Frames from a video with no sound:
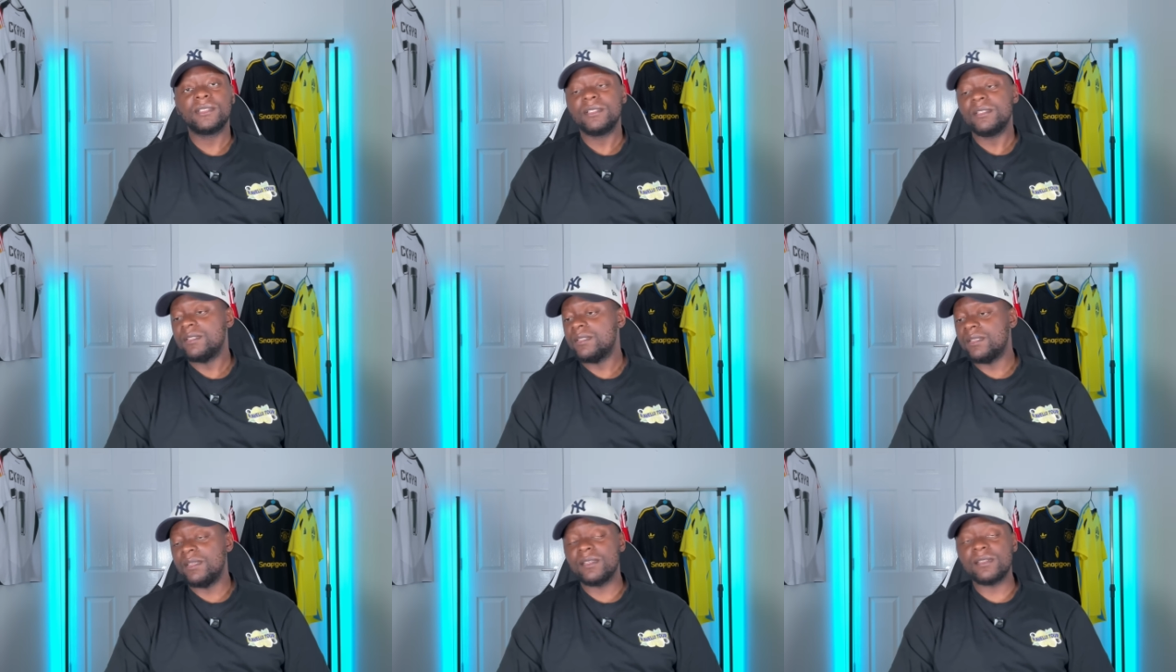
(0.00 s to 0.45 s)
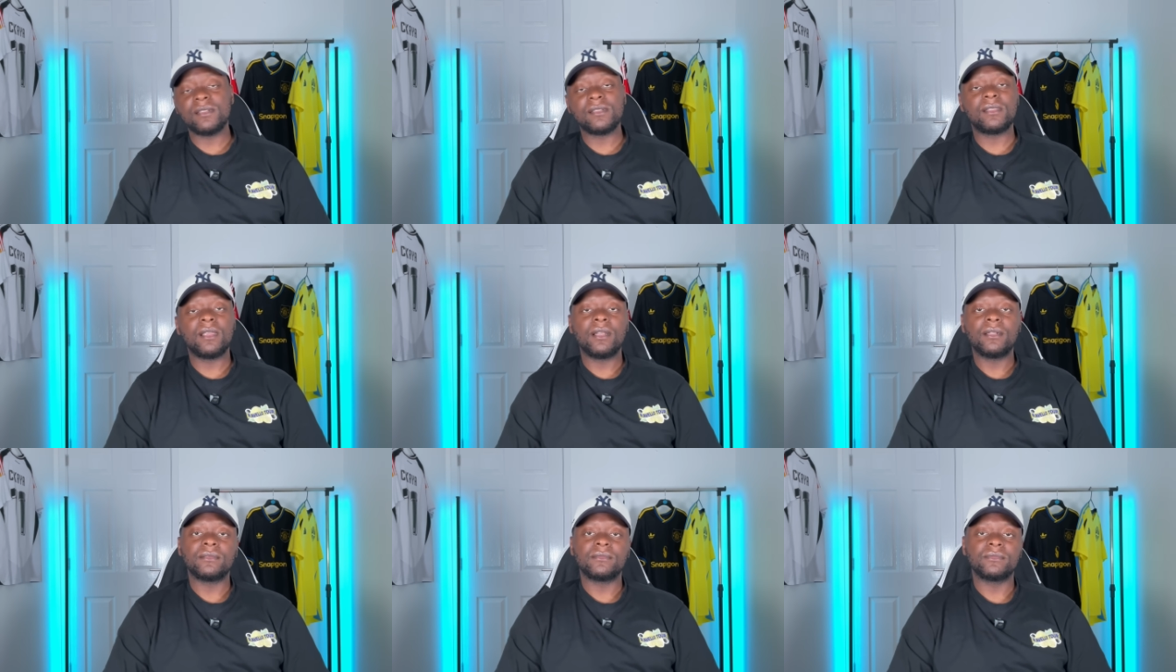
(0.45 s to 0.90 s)
Season's
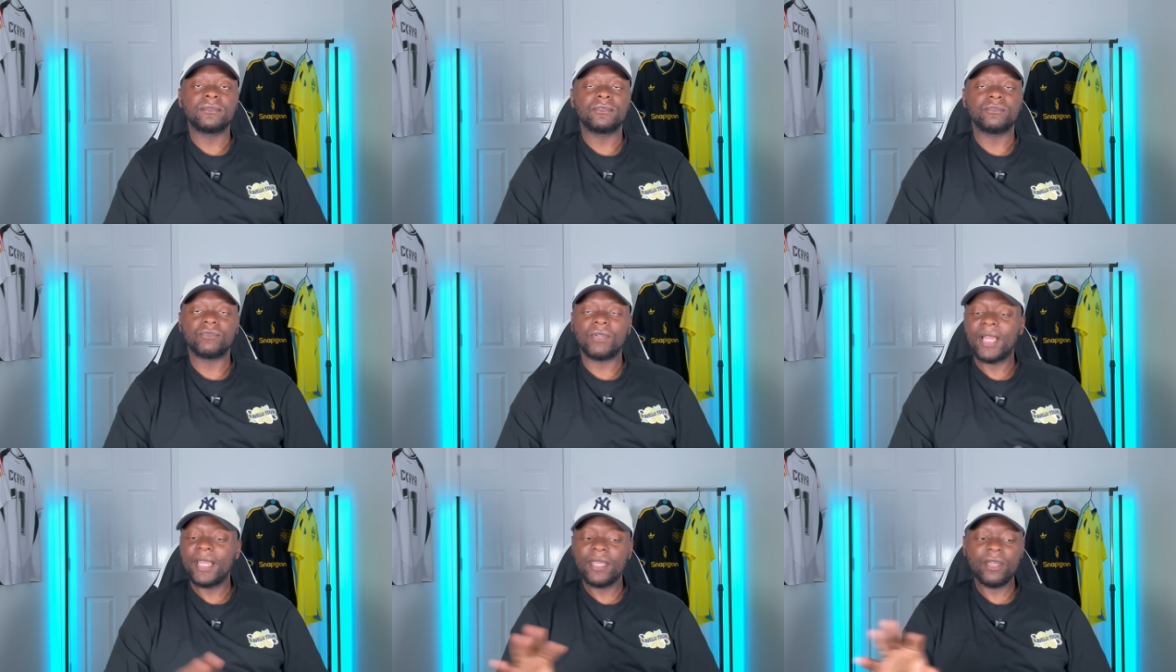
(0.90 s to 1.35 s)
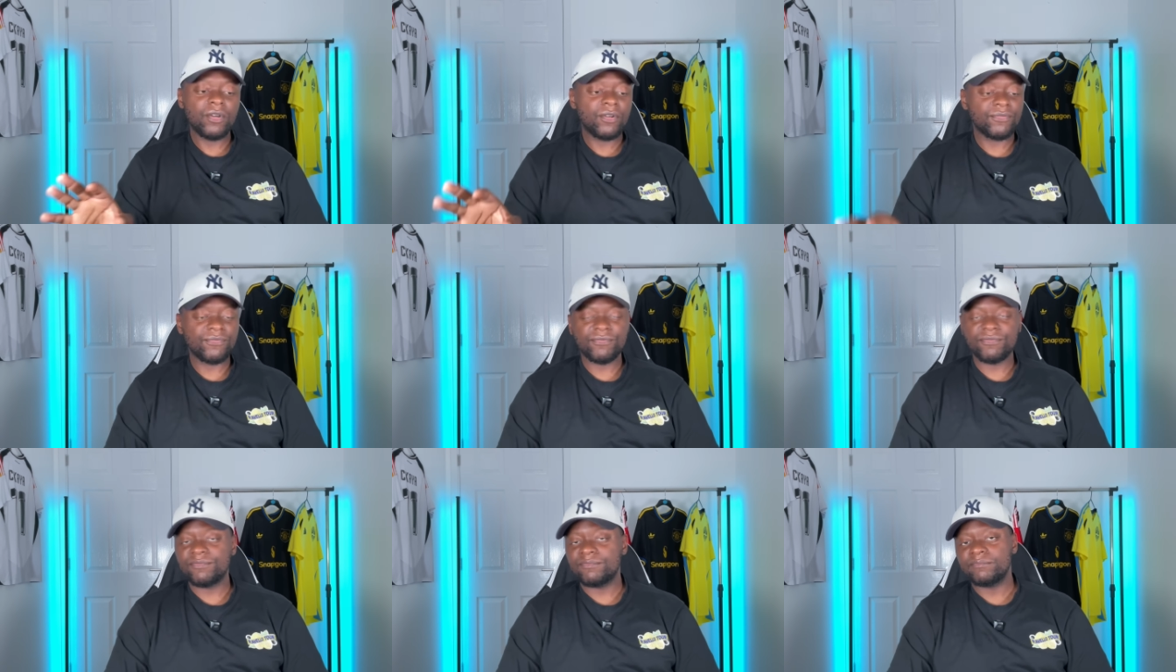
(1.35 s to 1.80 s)
done. Write it
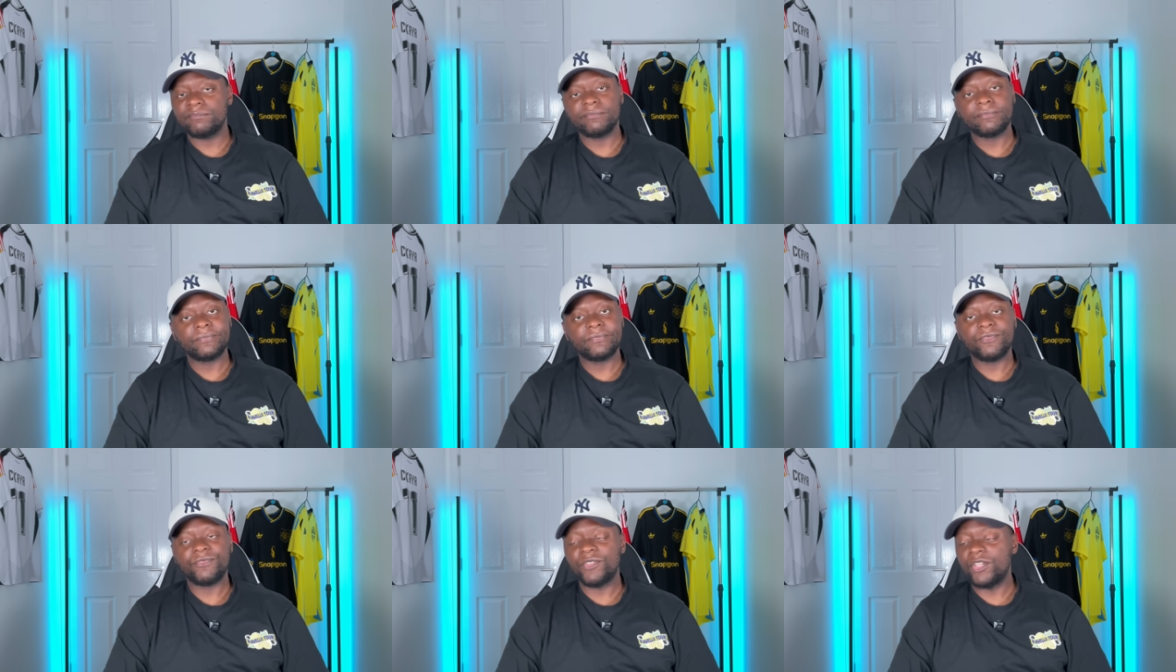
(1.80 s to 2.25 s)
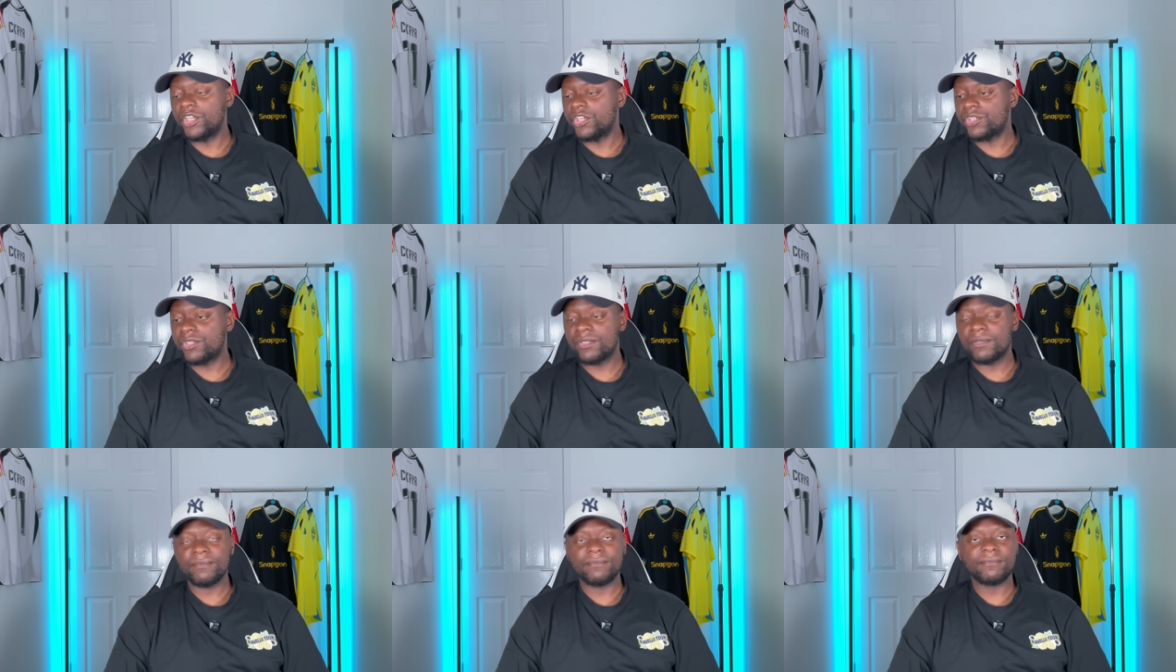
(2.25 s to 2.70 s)
off. Finish.